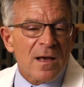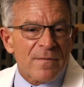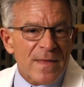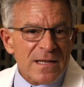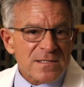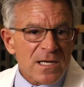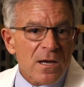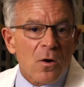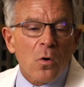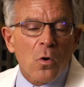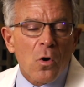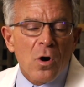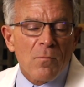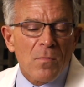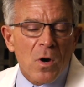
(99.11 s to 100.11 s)
That's a
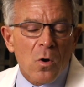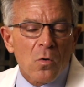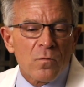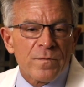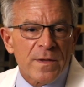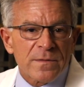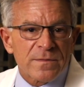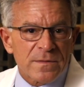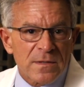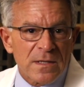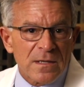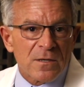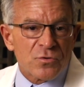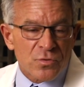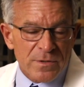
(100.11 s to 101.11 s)
hormone that
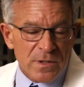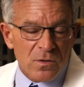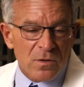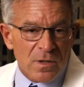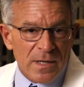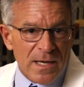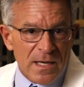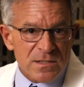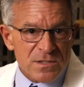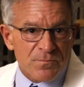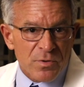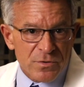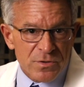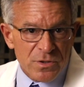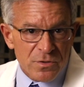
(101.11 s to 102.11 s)
the adrenal glands
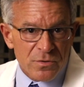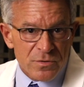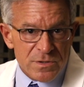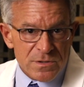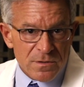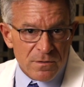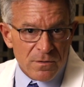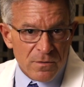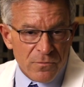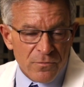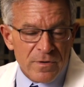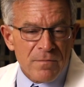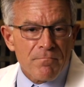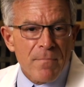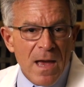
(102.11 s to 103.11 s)
produce.
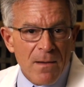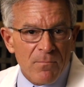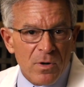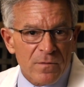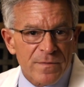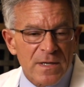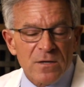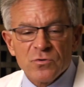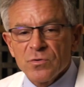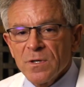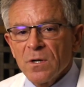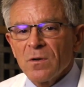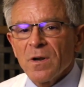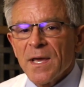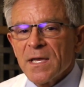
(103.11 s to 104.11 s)
Remember, the
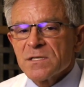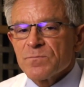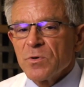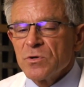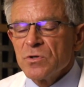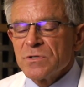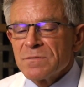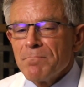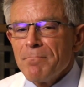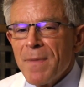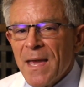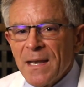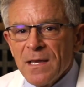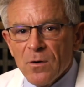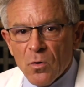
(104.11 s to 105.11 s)
adrenal glands produce
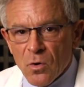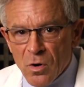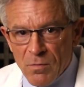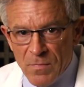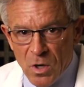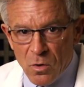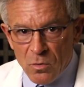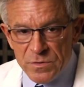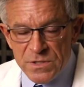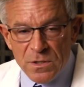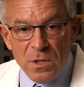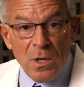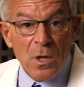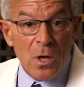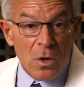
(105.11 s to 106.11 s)
many hormones.